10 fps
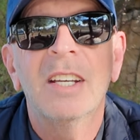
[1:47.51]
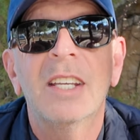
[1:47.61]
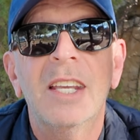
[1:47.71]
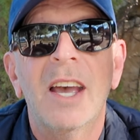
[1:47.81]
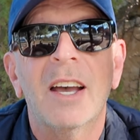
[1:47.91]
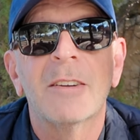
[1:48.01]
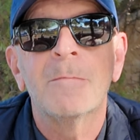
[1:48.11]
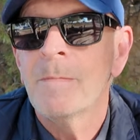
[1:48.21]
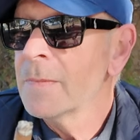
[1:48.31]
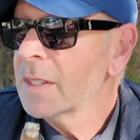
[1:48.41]
yeah.
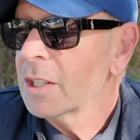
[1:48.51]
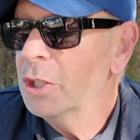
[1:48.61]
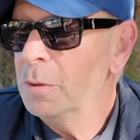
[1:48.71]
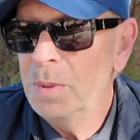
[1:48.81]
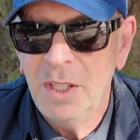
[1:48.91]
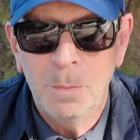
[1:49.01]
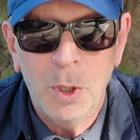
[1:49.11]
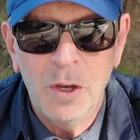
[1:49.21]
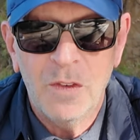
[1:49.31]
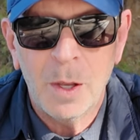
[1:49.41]
Could be the
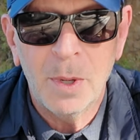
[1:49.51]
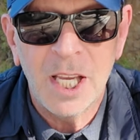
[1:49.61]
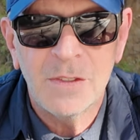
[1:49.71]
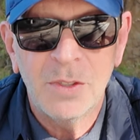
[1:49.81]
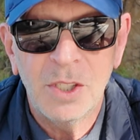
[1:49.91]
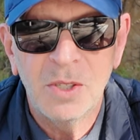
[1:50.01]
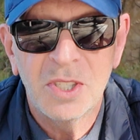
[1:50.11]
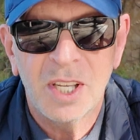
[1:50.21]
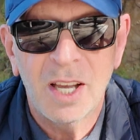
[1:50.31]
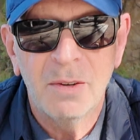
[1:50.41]
perfect place for you
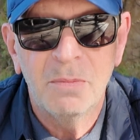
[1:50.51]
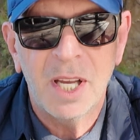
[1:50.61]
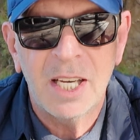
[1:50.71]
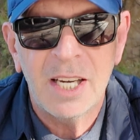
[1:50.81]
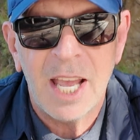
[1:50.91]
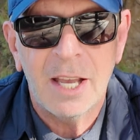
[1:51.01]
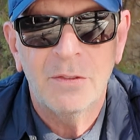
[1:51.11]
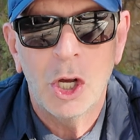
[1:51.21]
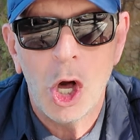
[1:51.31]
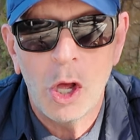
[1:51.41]
to come and have
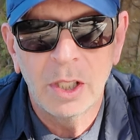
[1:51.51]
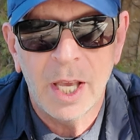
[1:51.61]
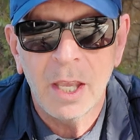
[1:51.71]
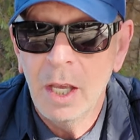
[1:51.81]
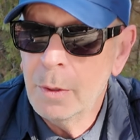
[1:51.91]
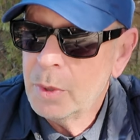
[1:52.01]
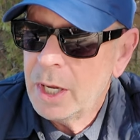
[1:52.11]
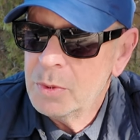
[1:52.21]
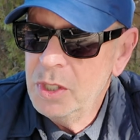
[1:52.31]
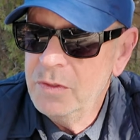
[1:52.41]
a holiday.
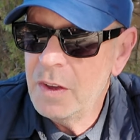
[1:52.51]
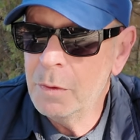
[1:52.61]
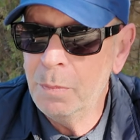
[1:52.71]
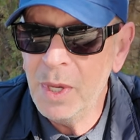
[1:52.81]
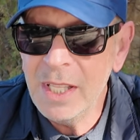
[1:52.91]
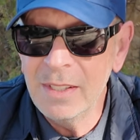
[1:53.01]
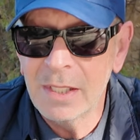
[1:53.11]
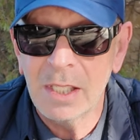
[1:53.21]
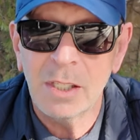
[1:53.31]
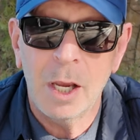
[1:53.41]
Perhaps you've never been
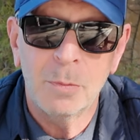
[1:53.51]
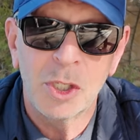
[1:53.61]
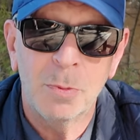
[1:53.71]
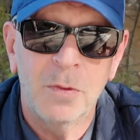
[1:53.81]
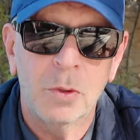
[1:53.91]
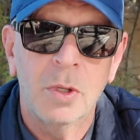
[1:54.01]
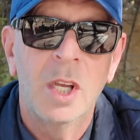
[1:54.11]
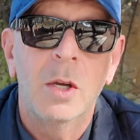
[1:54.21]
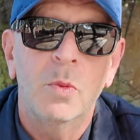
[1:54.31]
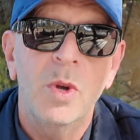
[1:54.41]
to Cyprus before.
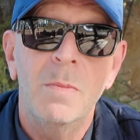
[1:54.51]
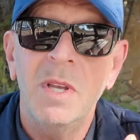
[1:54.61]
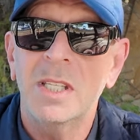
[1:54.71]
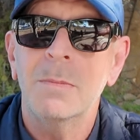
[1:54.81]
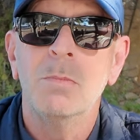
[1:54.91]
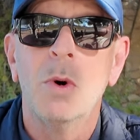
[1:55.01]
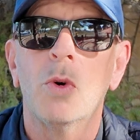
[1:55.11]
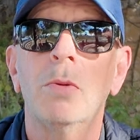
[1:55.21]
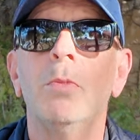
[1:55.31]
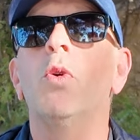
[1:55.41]
We're meeting
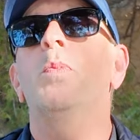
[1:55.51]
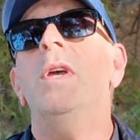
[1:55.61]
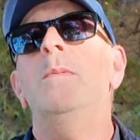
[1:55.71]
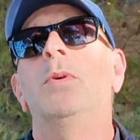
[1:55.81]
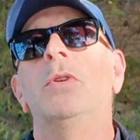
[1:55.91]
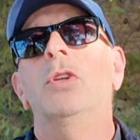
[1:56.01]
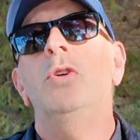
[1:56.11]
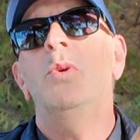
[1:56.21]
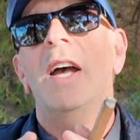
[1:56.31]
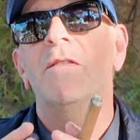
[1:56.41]
more and more people
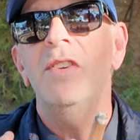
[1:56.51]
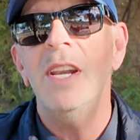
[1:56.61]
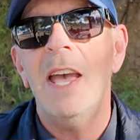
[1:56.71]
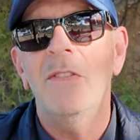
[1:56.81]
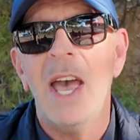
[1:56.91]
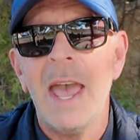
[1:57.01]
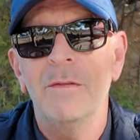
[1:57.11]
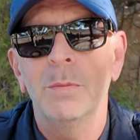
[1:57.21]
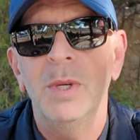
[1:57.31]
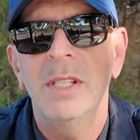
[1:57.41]
who have never
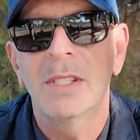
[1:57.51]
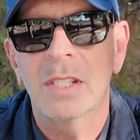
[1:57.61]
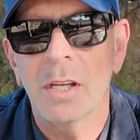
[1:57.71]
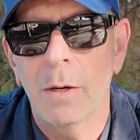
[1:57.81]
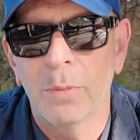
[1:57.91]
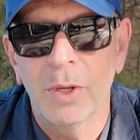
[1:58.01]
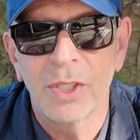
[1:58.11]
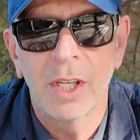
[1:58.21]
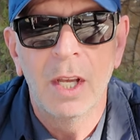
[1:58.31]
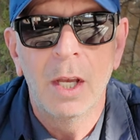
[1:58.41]
ever been to
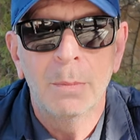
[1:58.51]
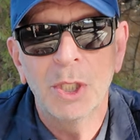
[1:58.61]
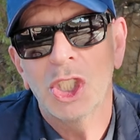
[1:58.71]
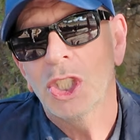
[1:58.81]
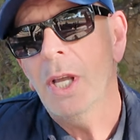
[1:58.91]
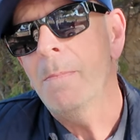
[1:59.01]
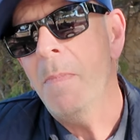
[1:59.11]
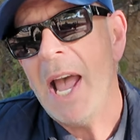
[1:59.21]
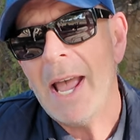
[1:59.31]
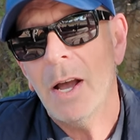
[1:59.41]
Cyprus, but
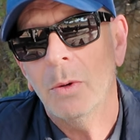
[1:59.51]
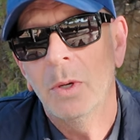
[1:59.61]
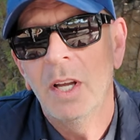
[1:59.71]
somehow